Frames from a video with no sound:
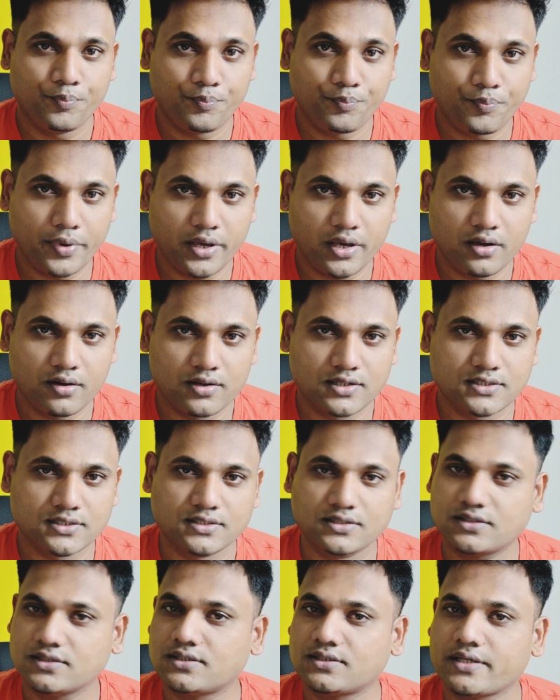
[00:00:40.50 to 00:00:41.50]
pay
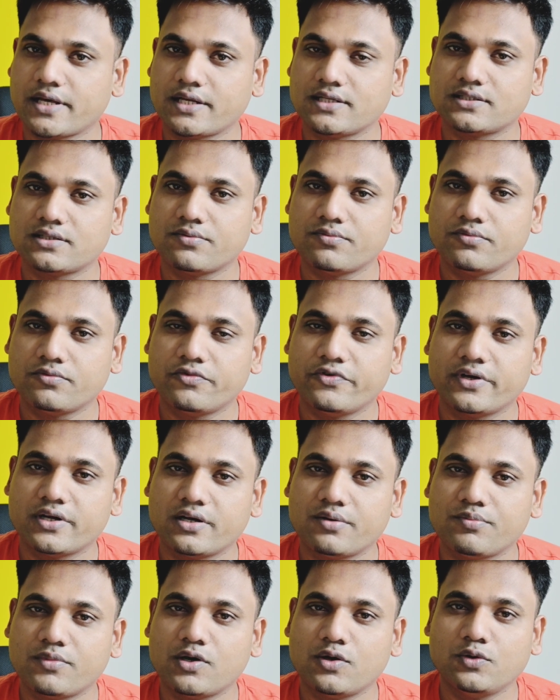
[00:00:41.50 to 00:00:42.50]
us this
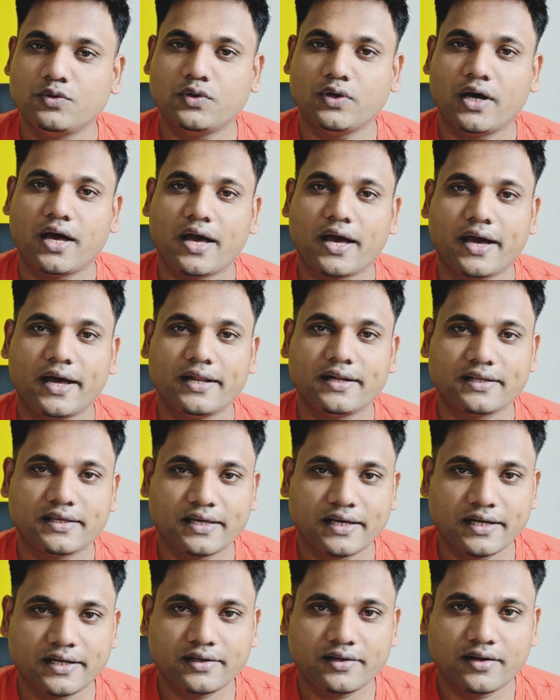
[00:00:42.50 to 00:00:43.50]
ransomware amount and
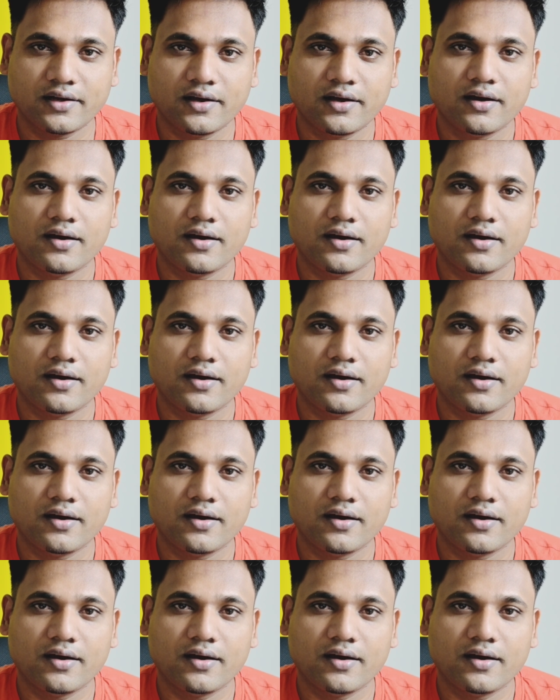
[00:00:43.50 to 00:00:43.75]
get